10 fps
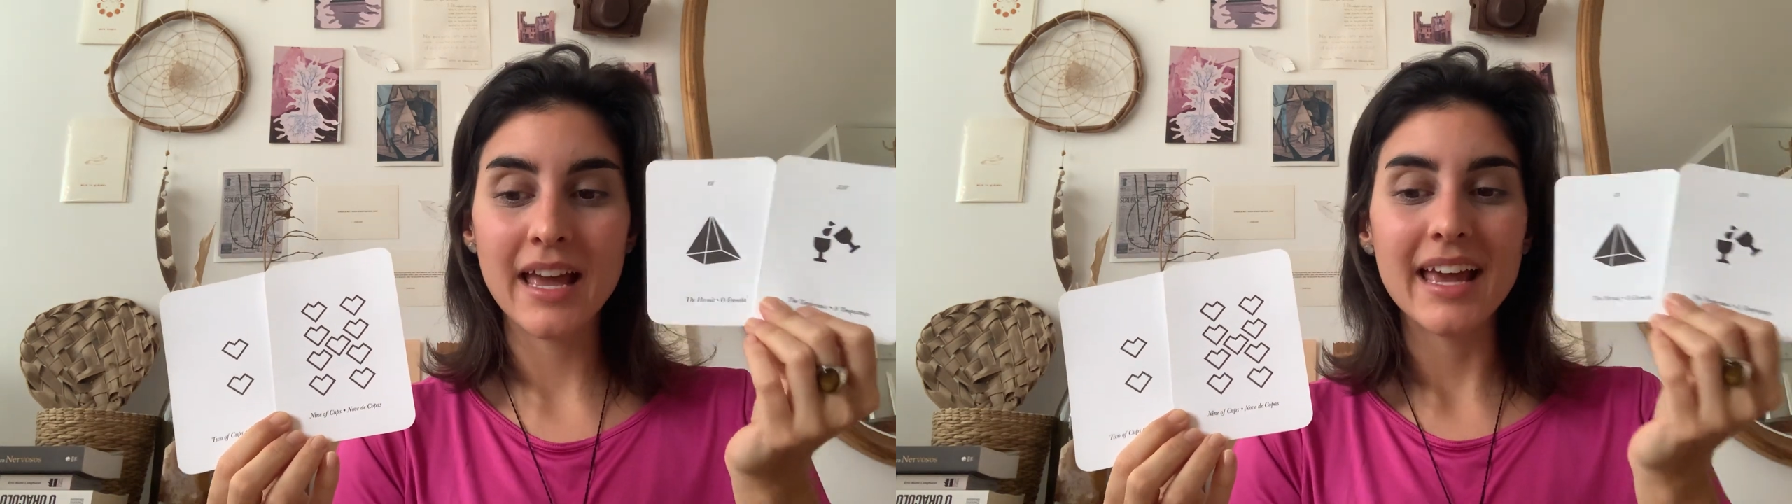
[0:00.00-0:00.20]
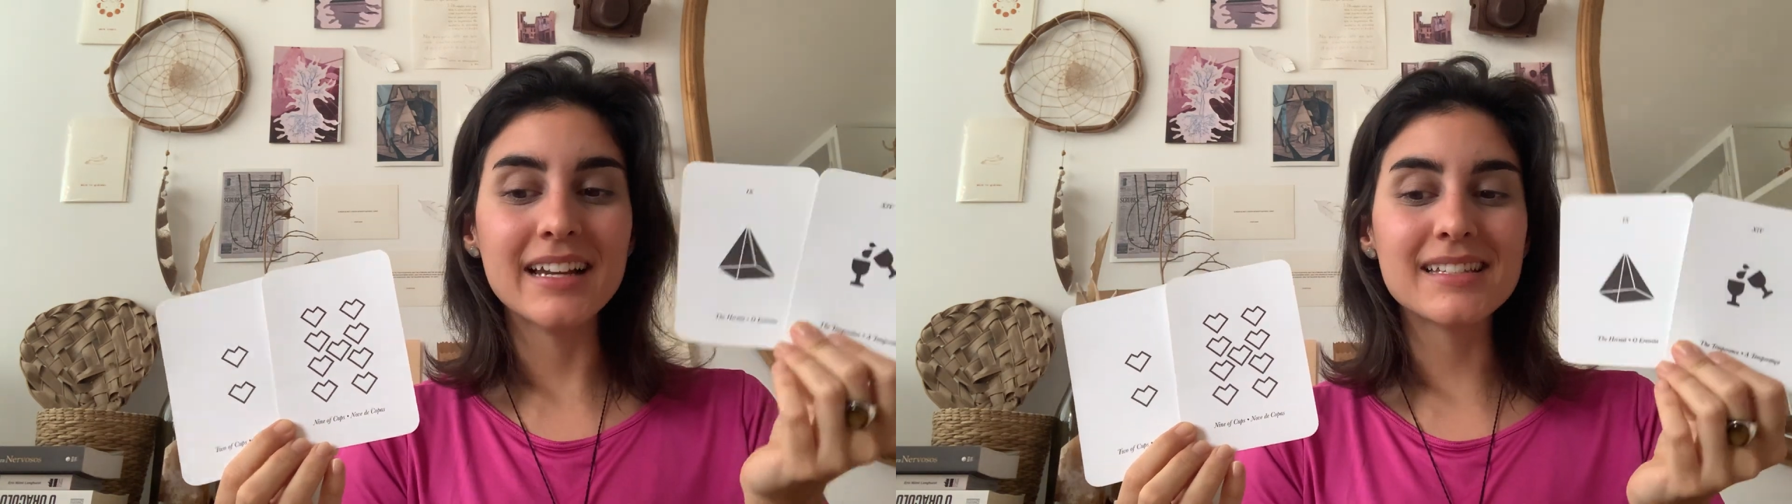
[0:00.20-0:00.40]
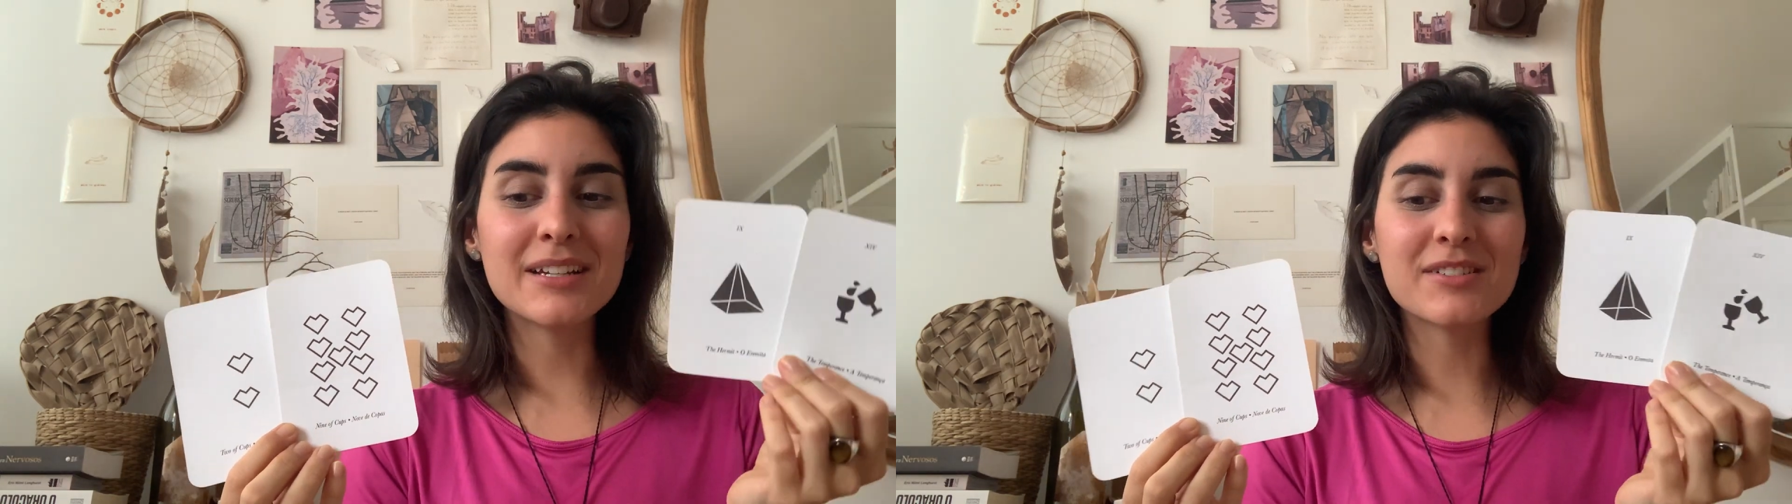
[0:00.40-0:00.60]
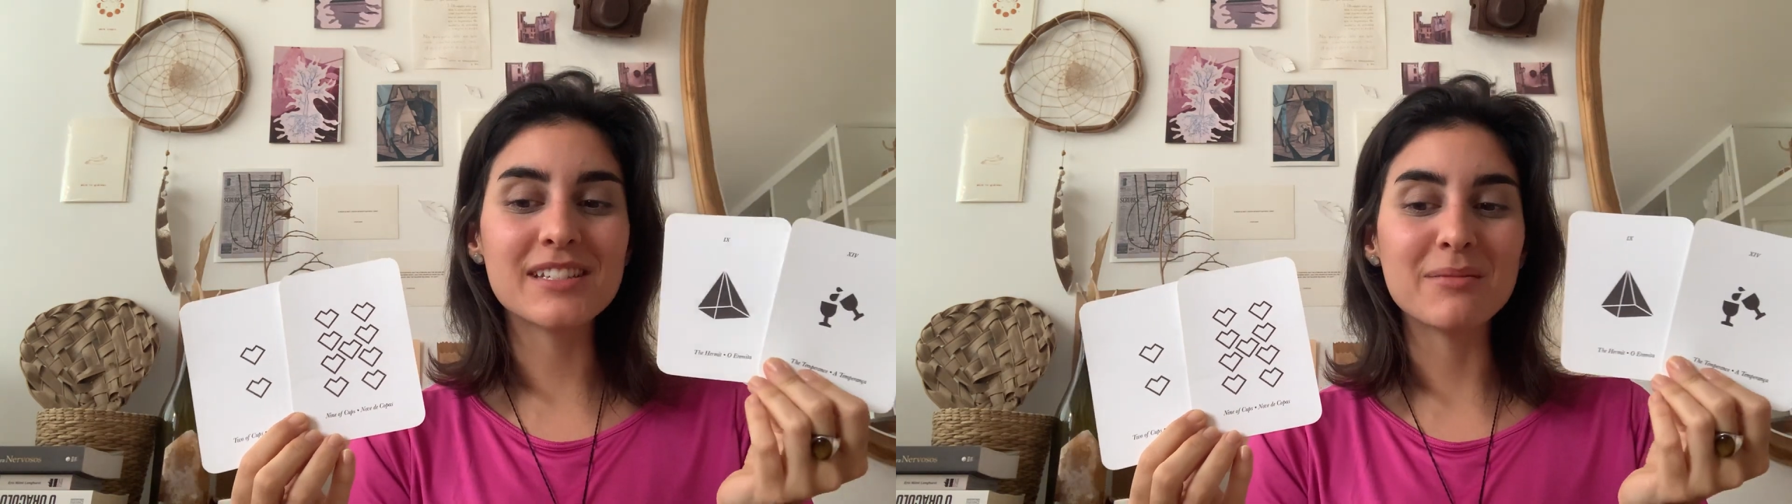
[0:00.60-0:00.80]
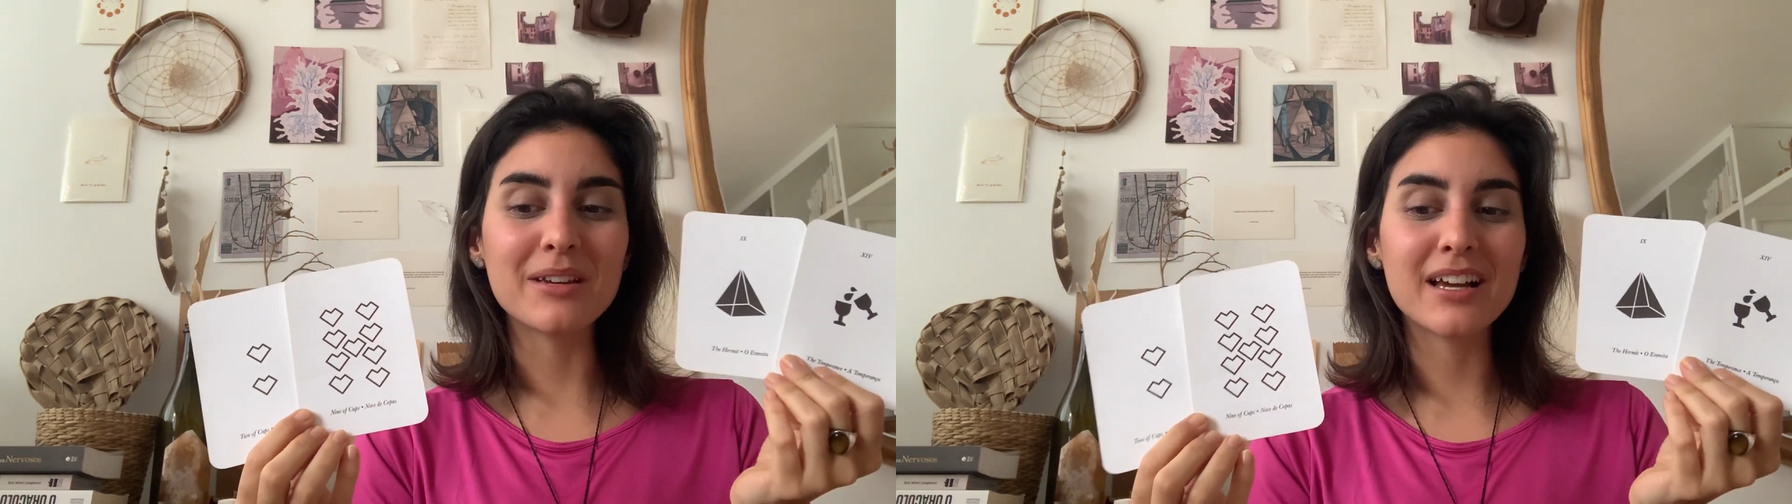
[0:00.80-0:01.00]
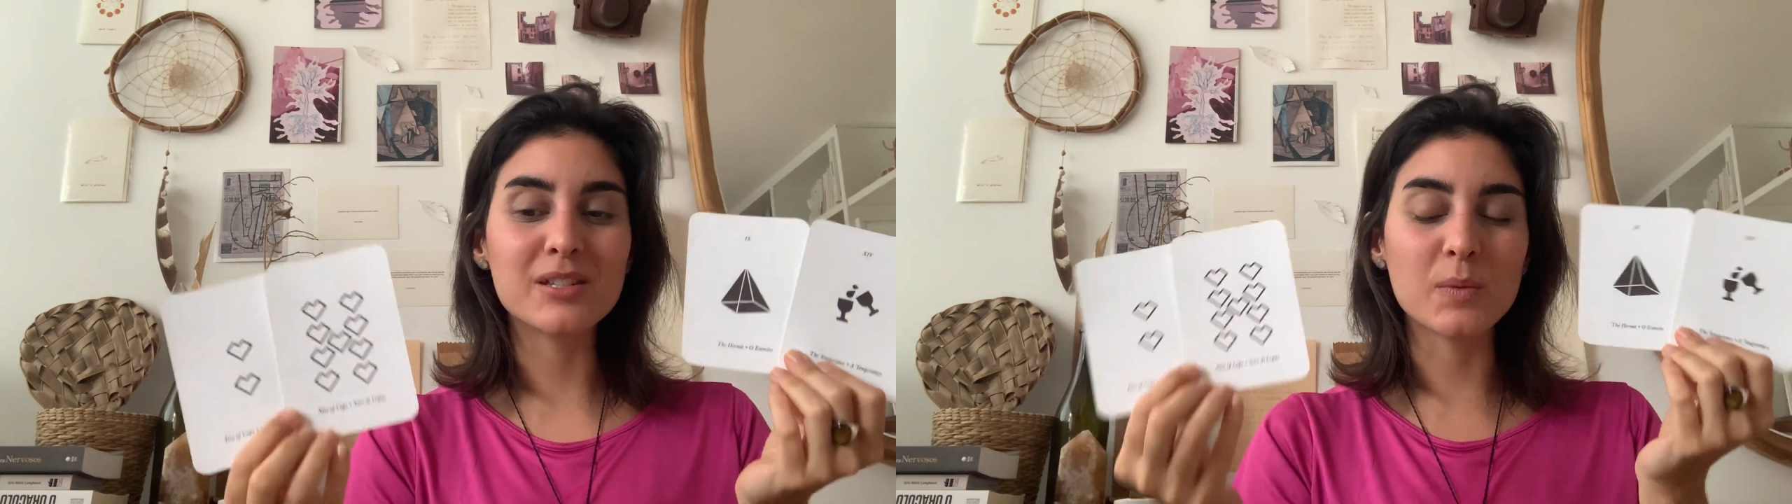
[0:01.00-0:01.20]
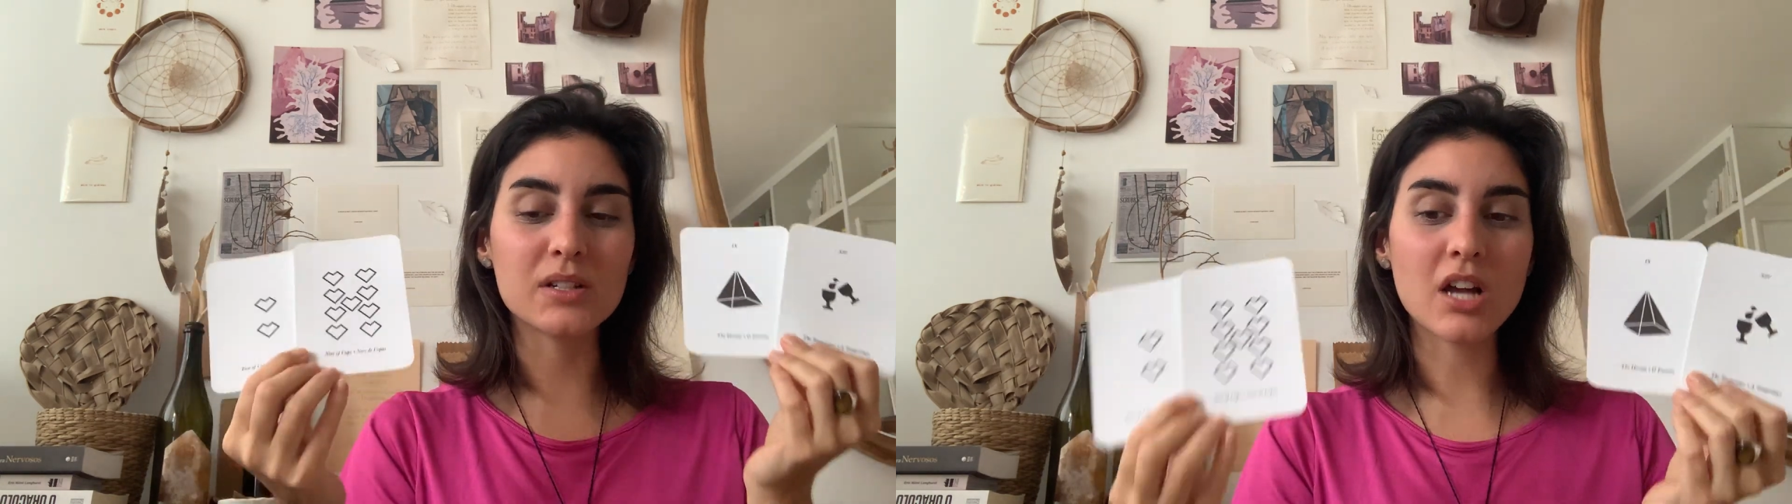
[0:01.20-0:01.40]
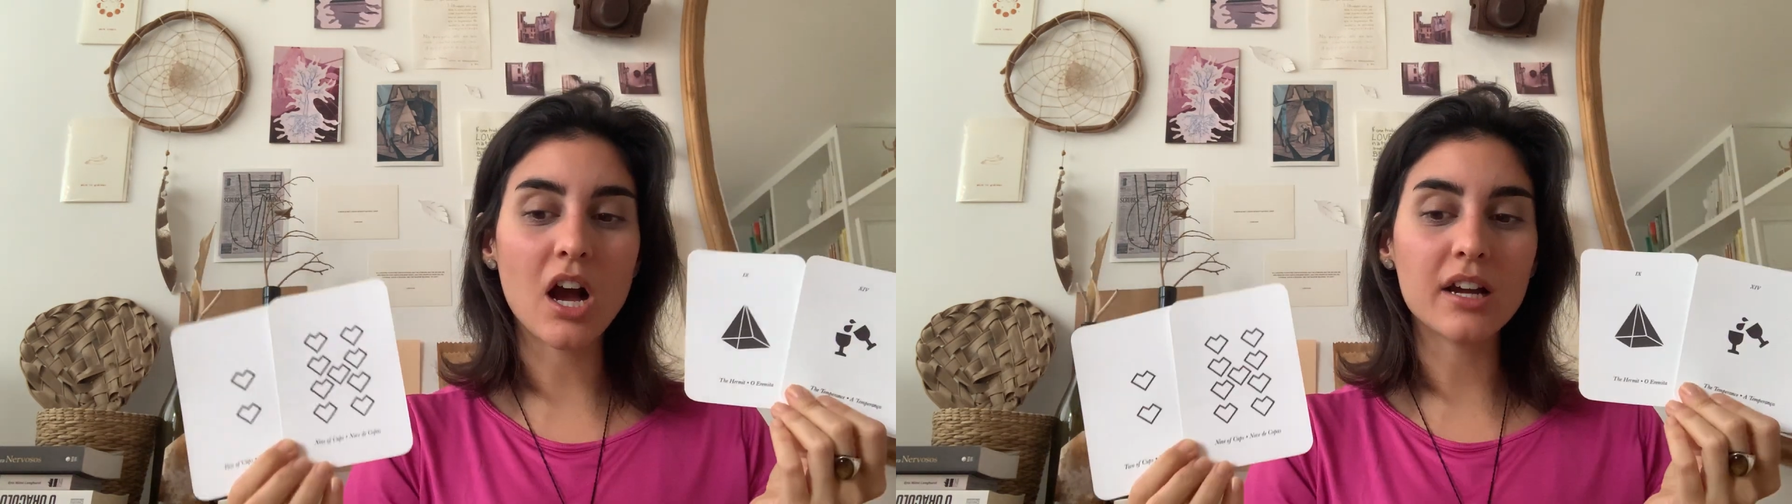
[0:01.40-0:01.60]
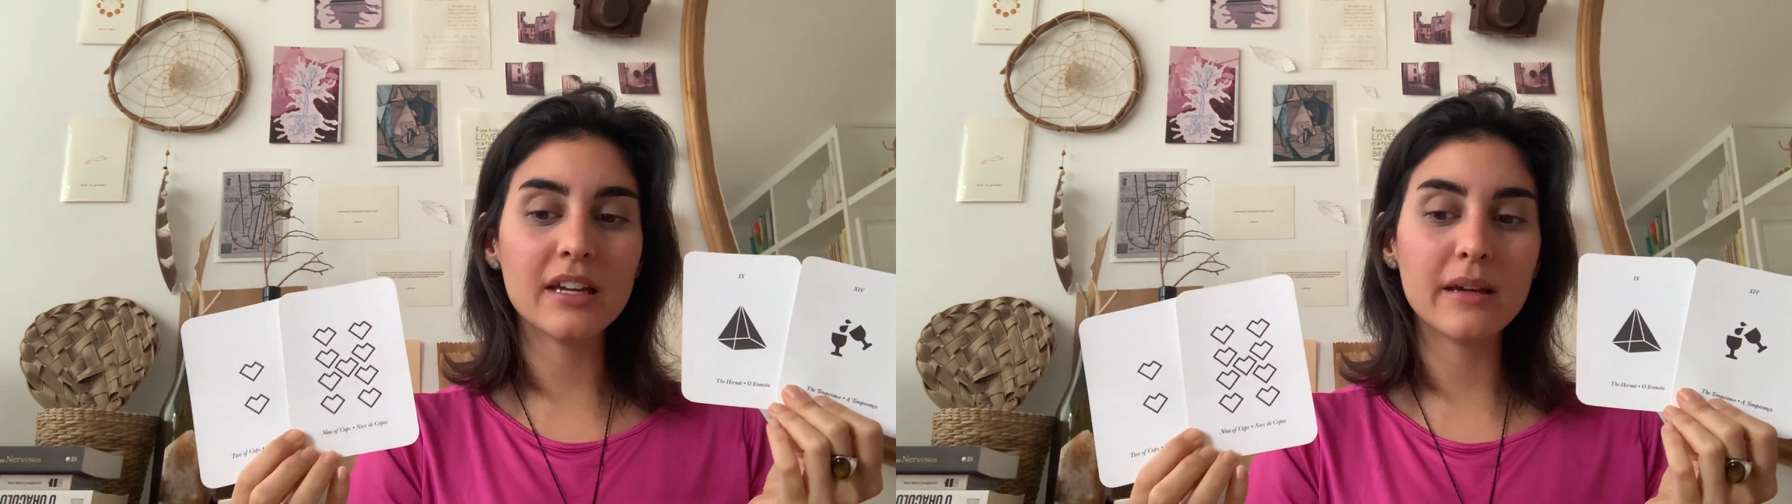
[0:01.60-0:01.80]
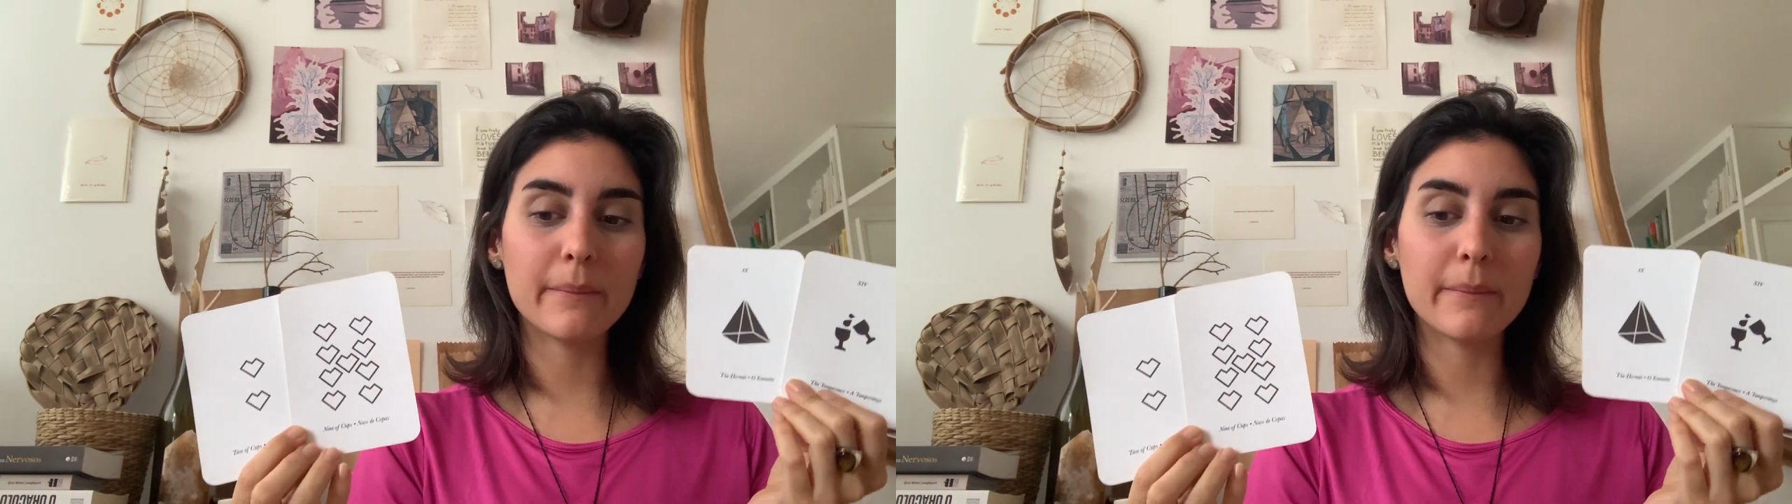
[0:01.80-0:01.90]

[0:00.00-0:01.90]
And it's interesting because we're talking